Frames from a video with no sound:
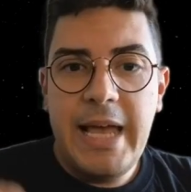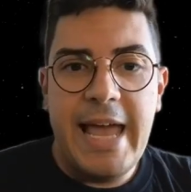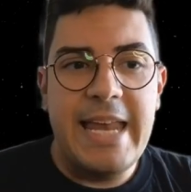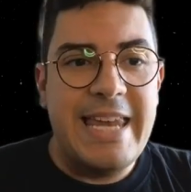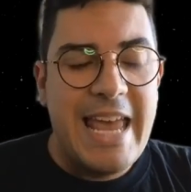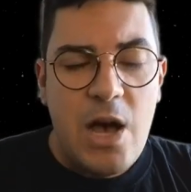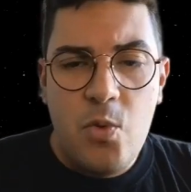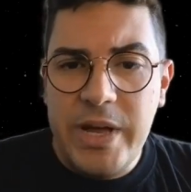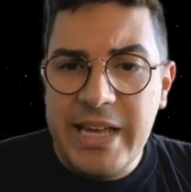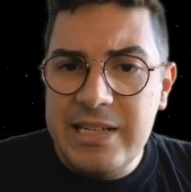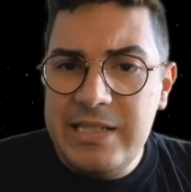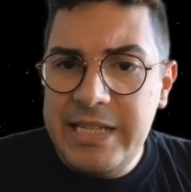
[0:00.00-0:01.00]
And now we
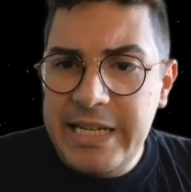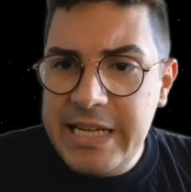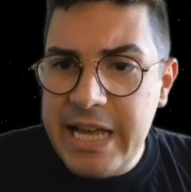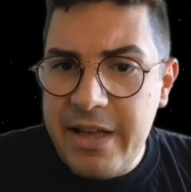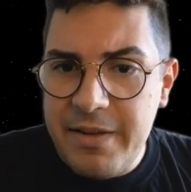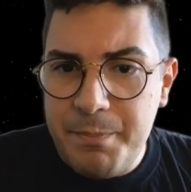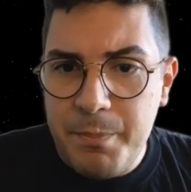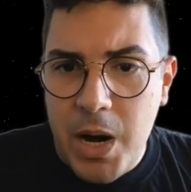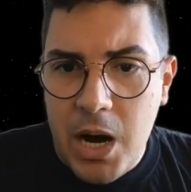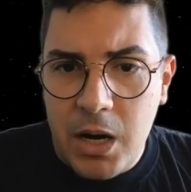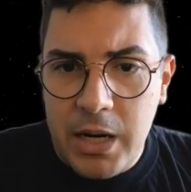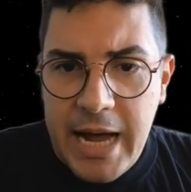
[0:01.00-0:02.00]
can see a
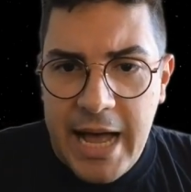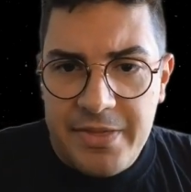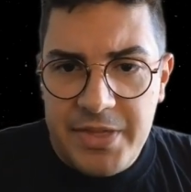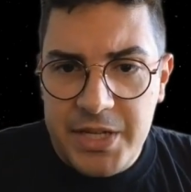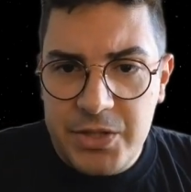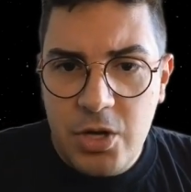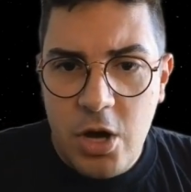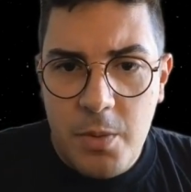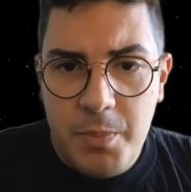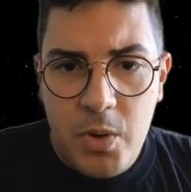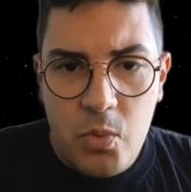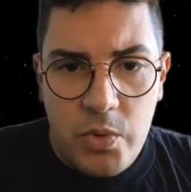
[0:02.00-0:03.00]
bar at the top
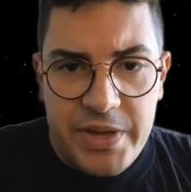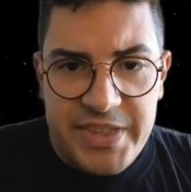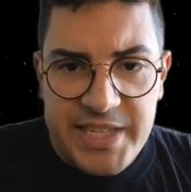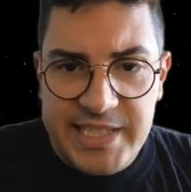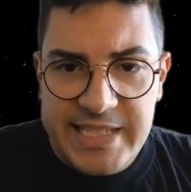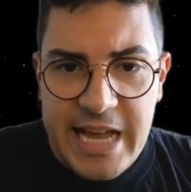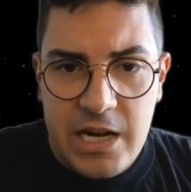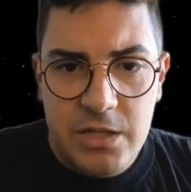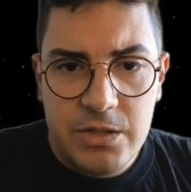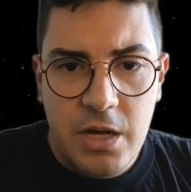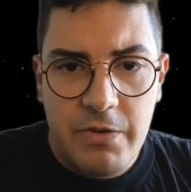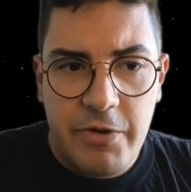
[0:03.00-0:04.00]
with the
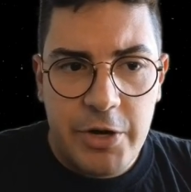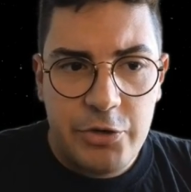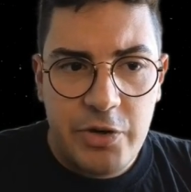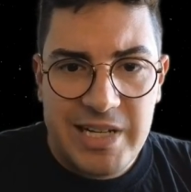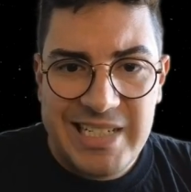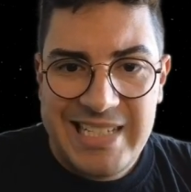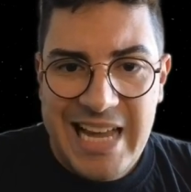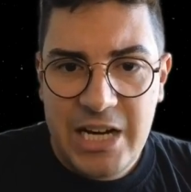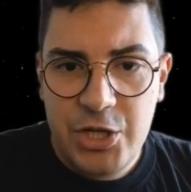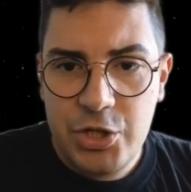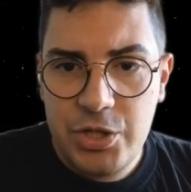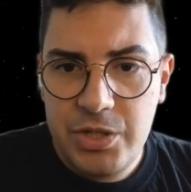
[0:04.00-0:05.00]
status of our
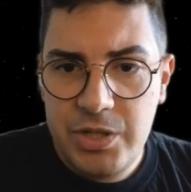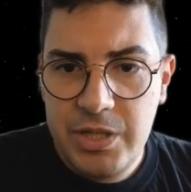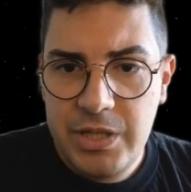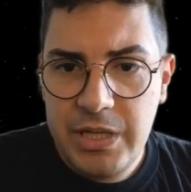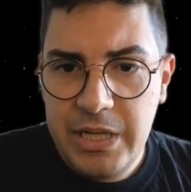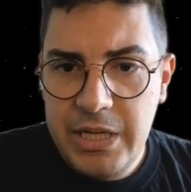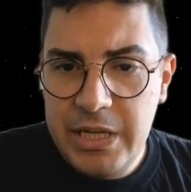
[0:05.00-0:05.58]
transaction